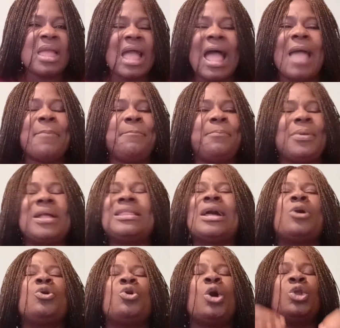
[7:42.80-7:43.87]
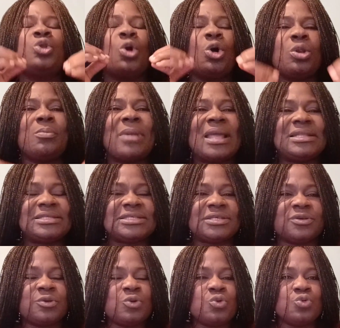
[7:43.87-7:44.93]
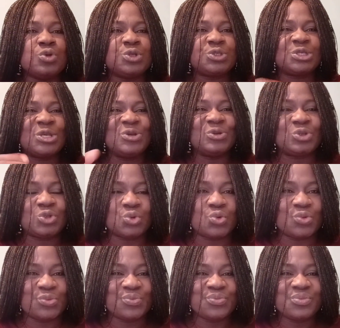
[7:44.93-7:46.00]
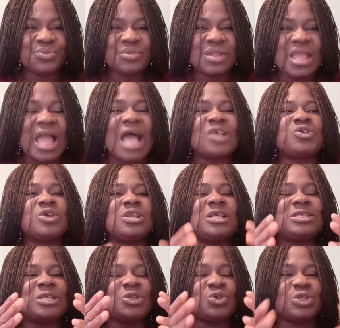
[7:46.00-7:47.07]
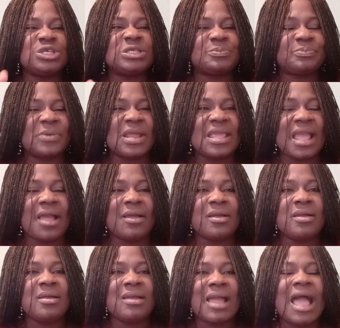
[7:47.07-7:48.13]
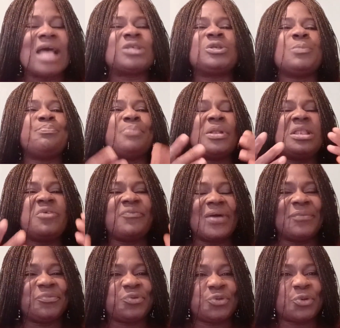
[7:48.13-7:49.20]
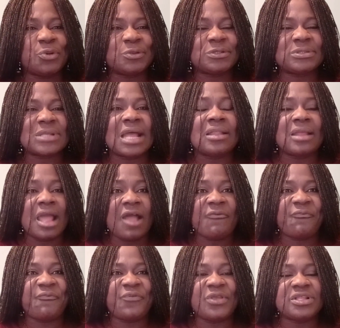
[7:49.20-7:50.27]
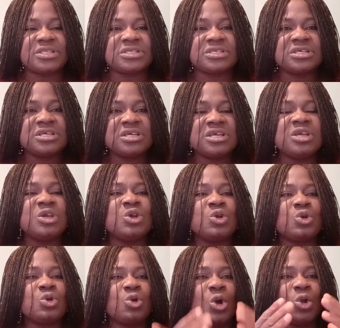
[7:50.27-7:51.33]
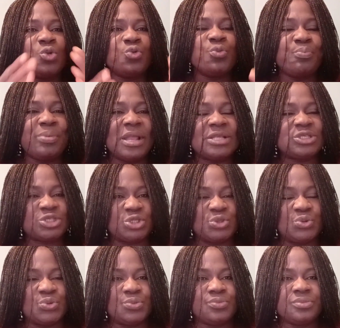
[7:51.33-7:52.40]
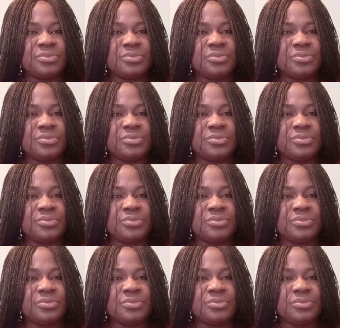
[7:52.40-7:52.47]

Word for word: I pray that God Almighty will see you through. As you listen to this prayer, as you believe and trust and have faith, God will bless you.